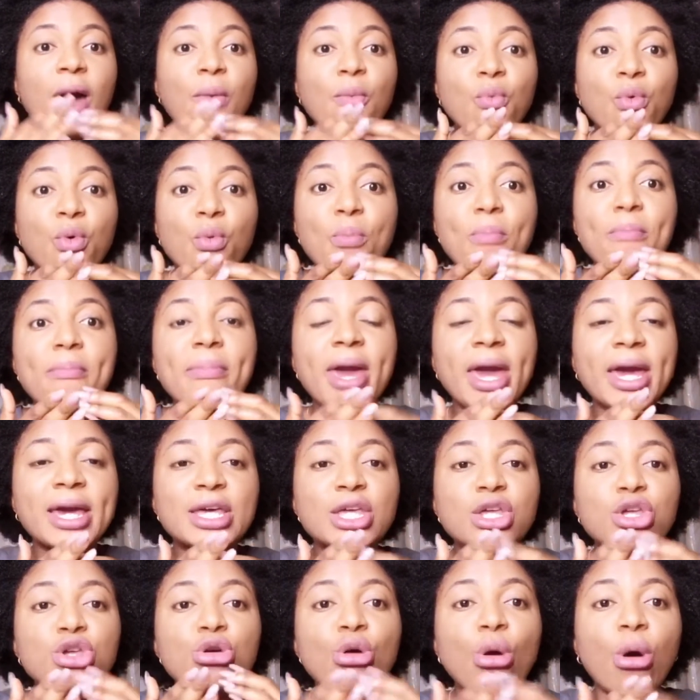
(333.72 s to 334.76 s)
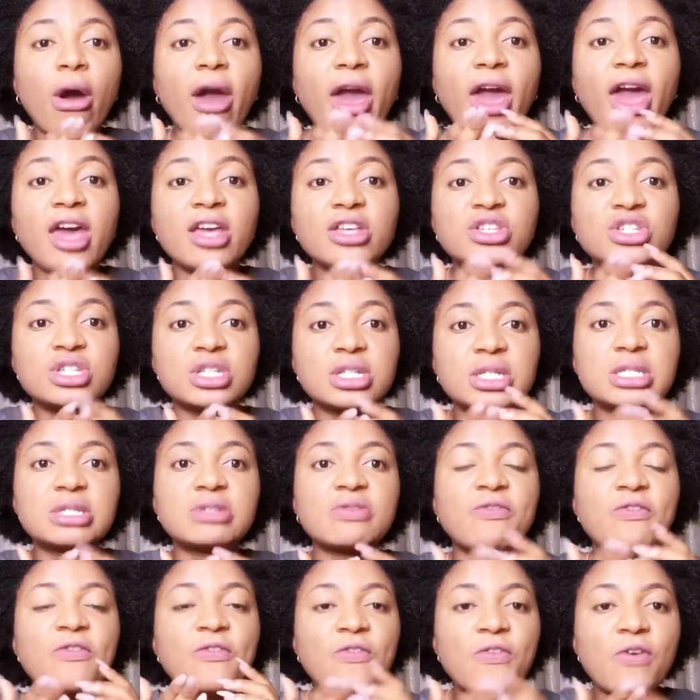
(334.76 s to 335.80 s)
will make your edges to
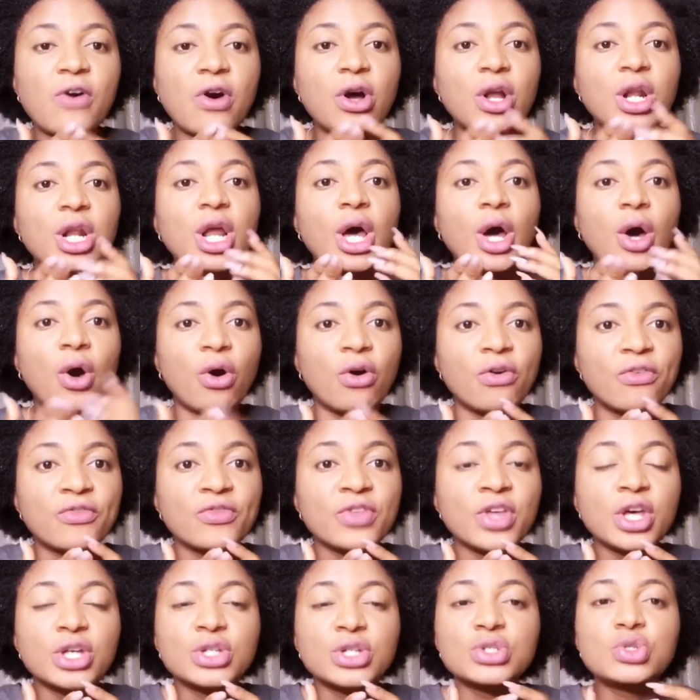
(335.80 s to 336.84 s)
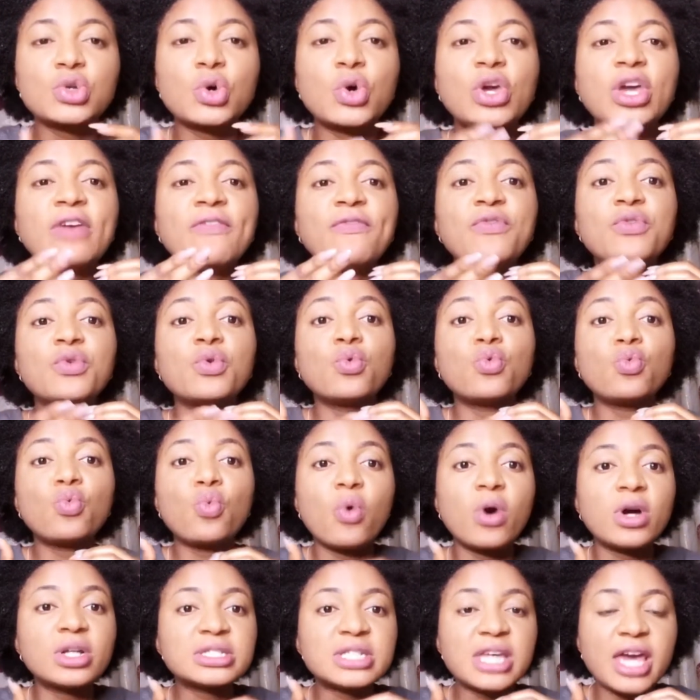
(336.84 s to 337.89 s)
fall off. So if you
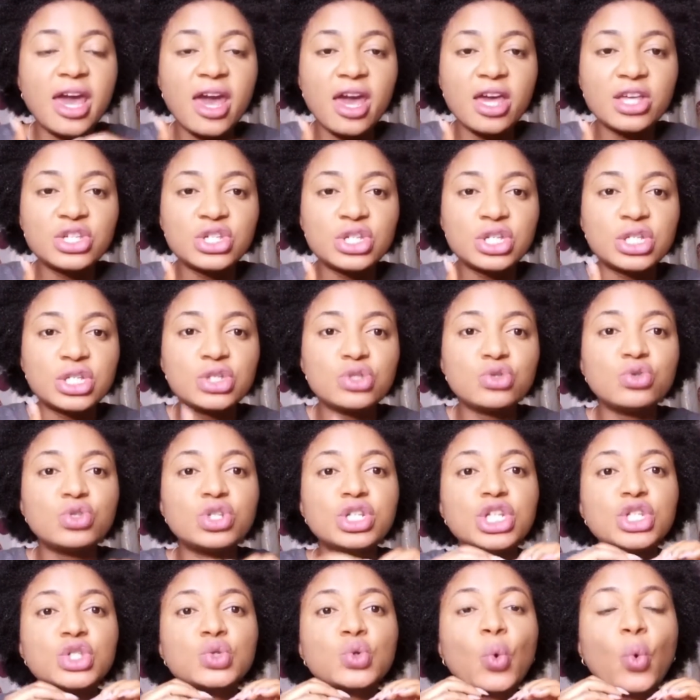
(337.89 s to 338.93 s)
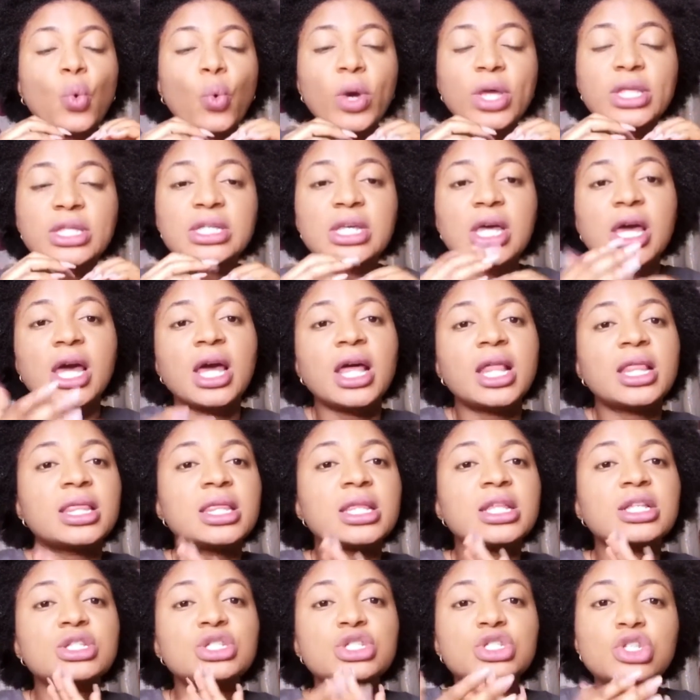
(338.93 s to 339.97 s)
want edges, you need to quit
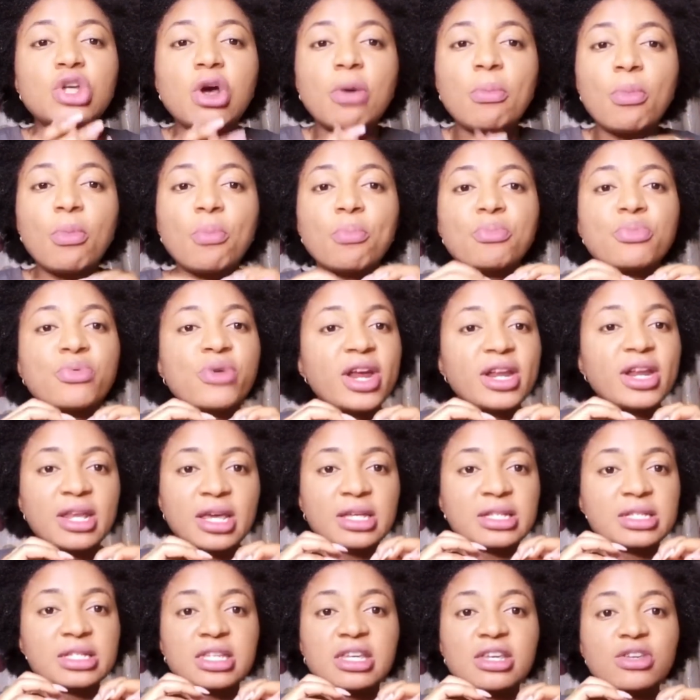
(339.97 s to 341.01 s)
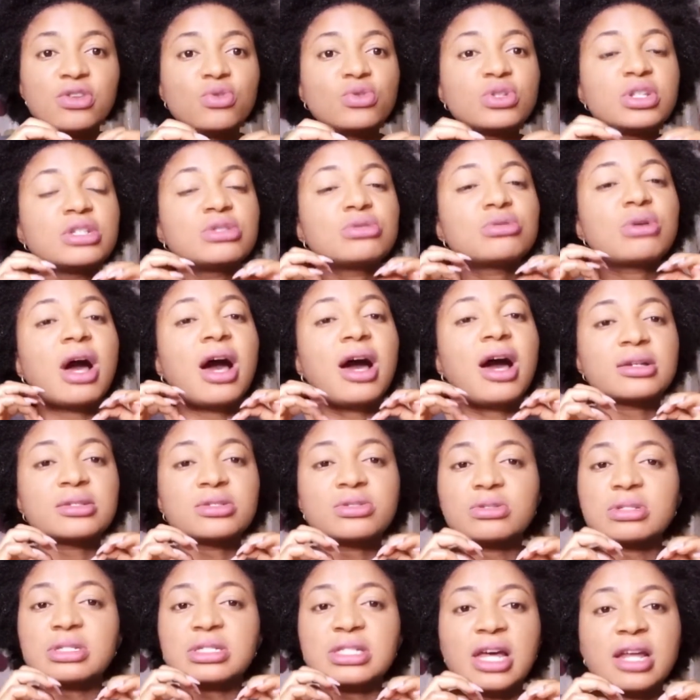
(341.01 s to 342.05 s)
some braidings. You need to ask
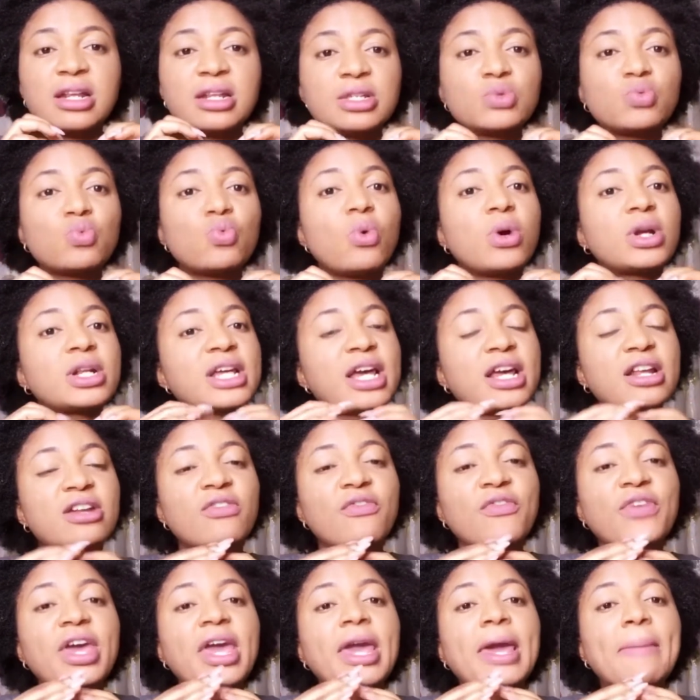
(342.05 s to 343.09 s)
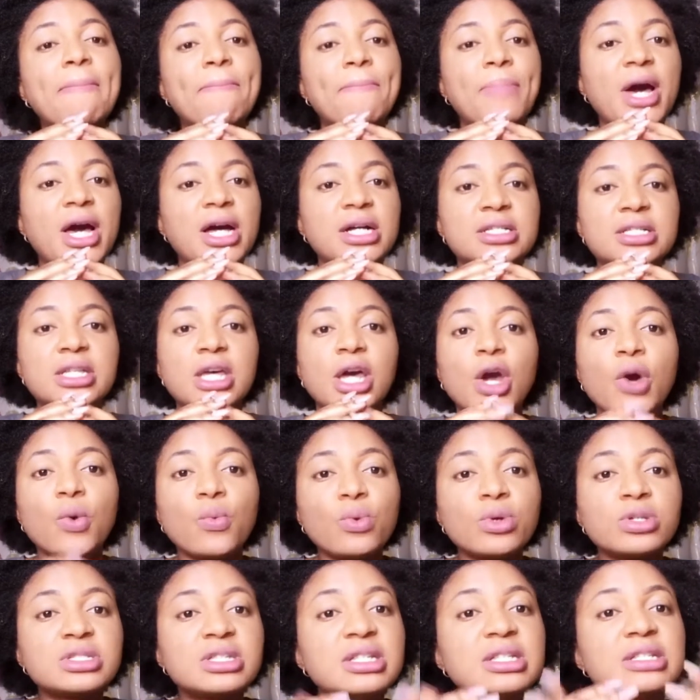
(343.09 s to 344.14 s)
your stylist, what kind of impact
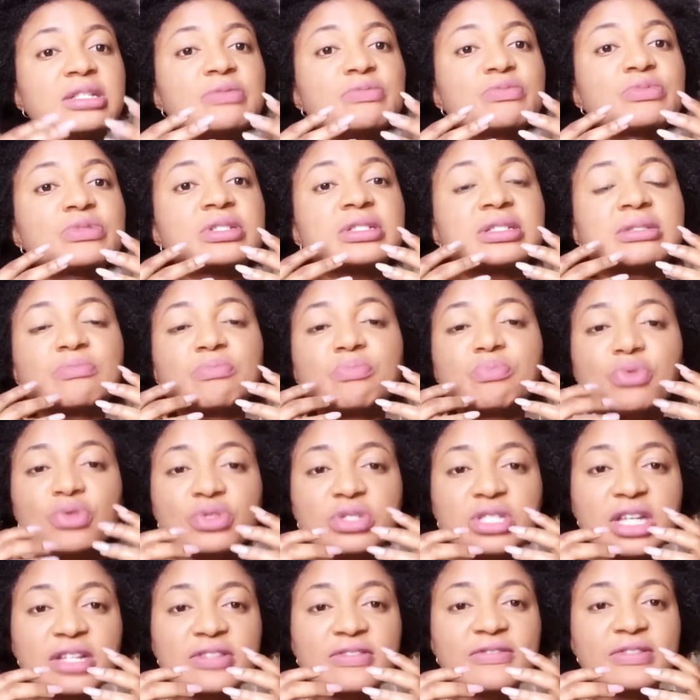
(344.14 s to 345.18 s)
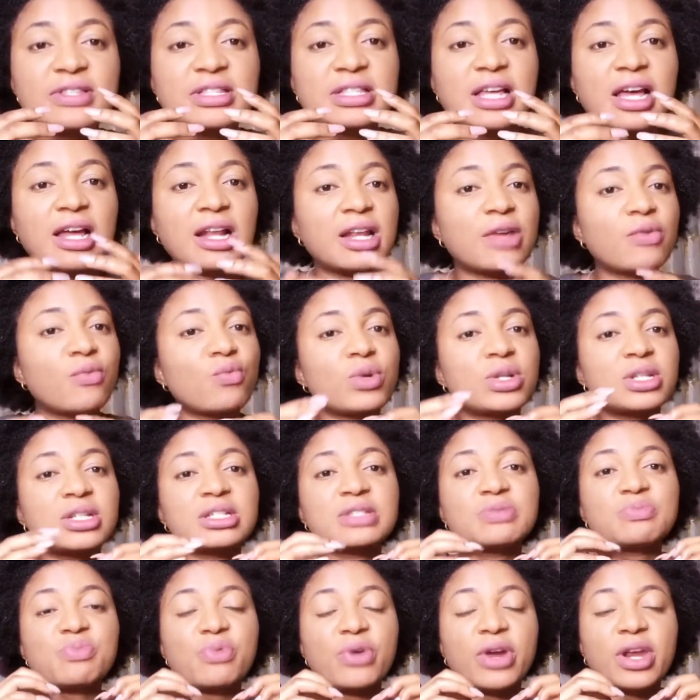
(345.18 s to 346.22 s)
will this protective styling, will
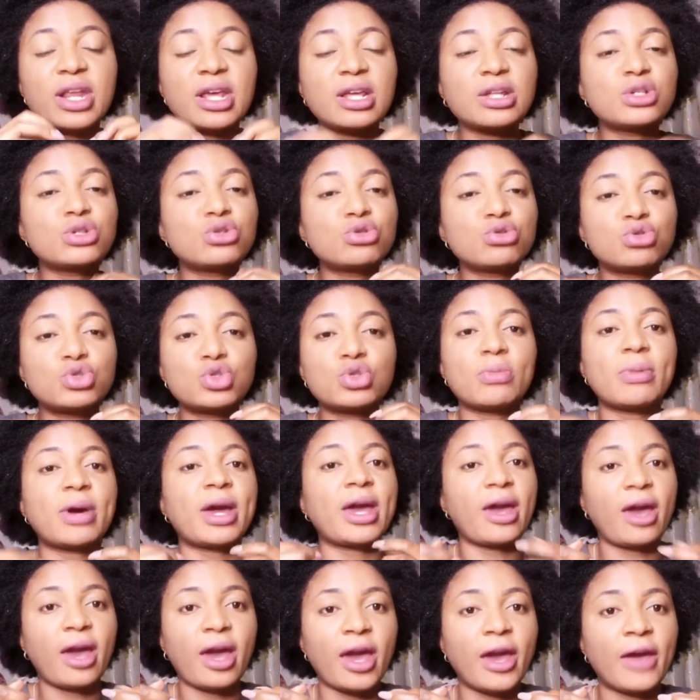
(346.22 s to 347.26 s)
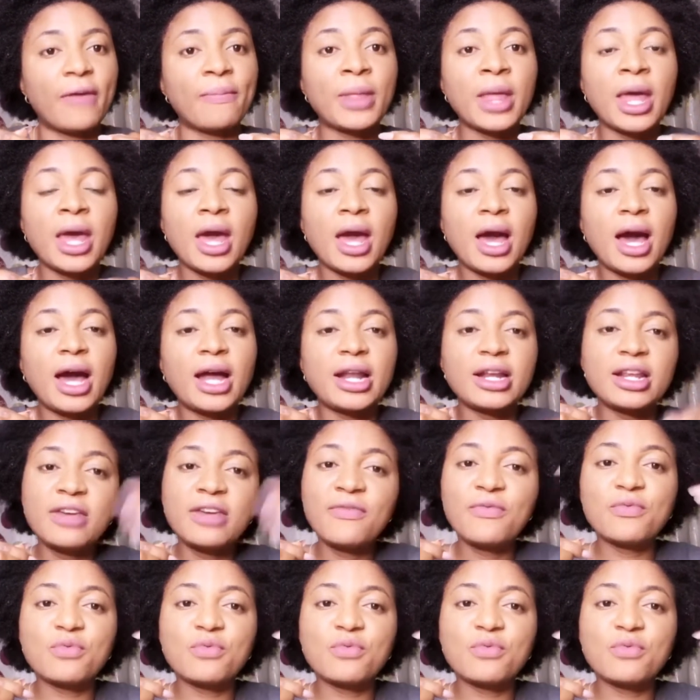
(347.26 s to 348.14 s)
this braiding do to my hair? And